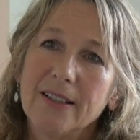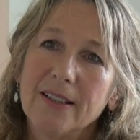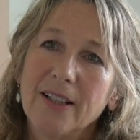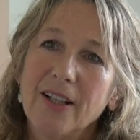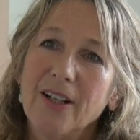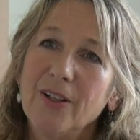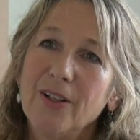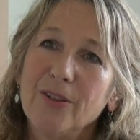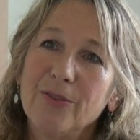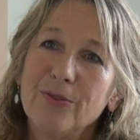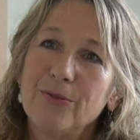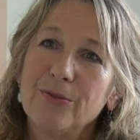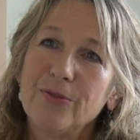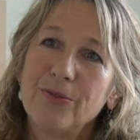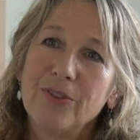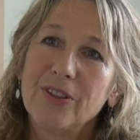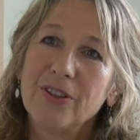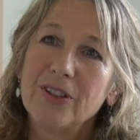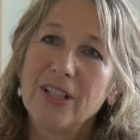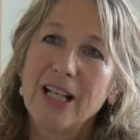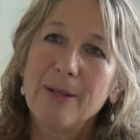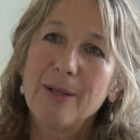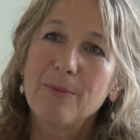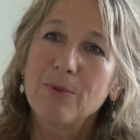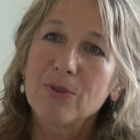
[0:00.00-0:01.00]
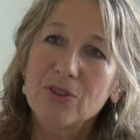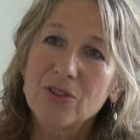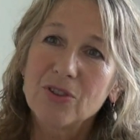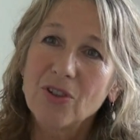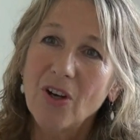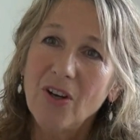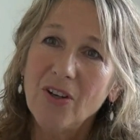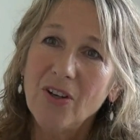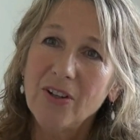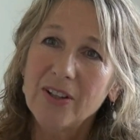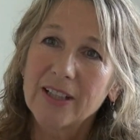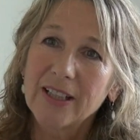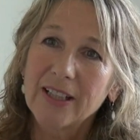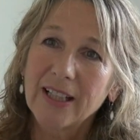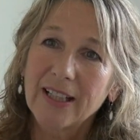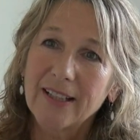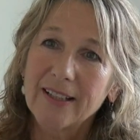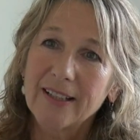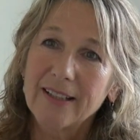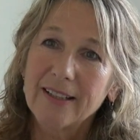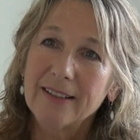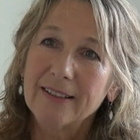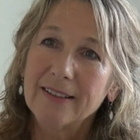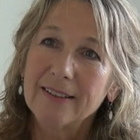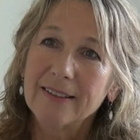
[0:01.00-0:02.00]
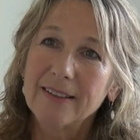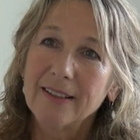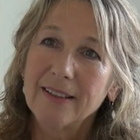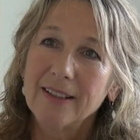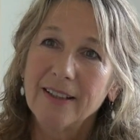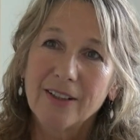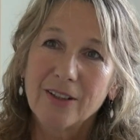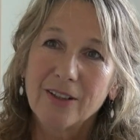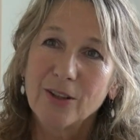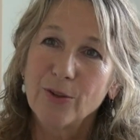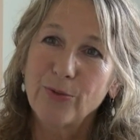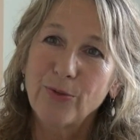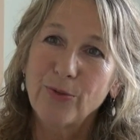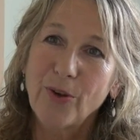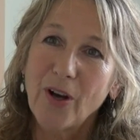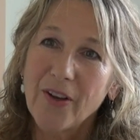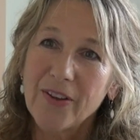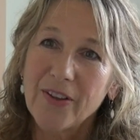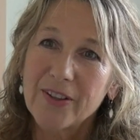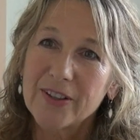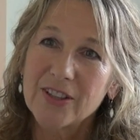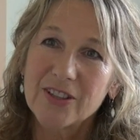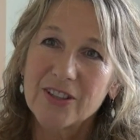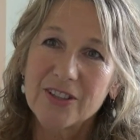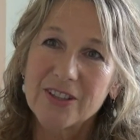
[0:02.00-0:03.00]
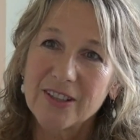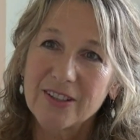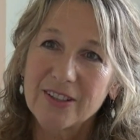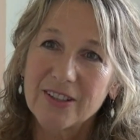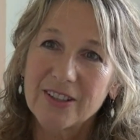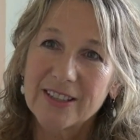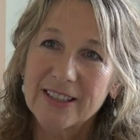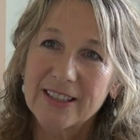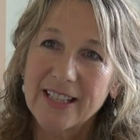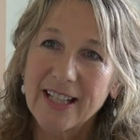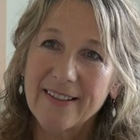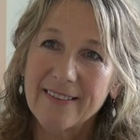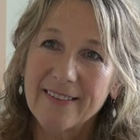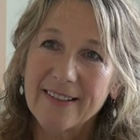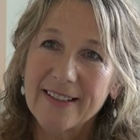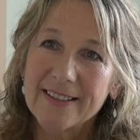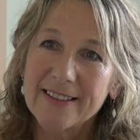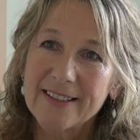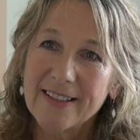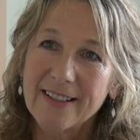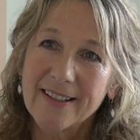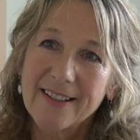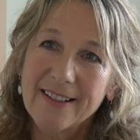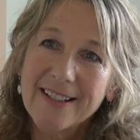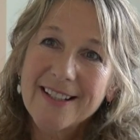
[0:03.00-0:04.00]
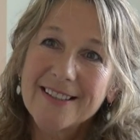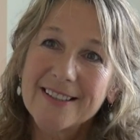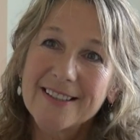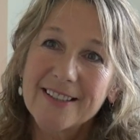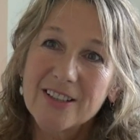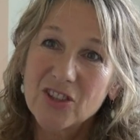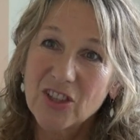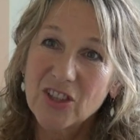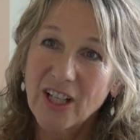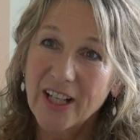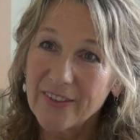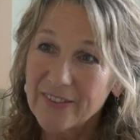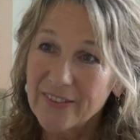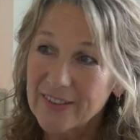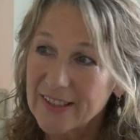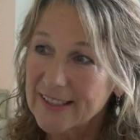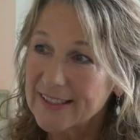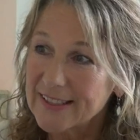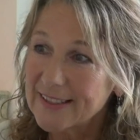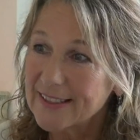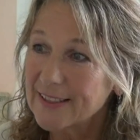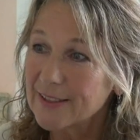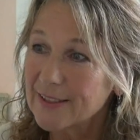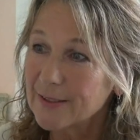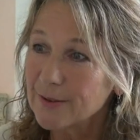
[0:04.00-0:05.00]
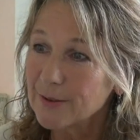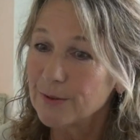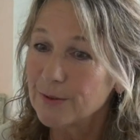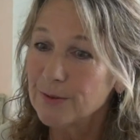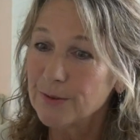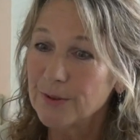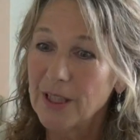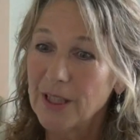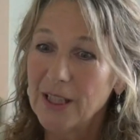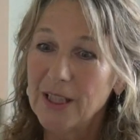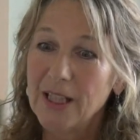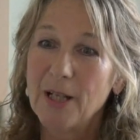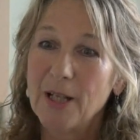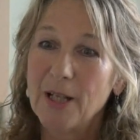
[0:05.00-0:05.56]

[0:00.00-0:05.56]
of the neighbor's dog and the father doesn't understand this and thinks the child needs to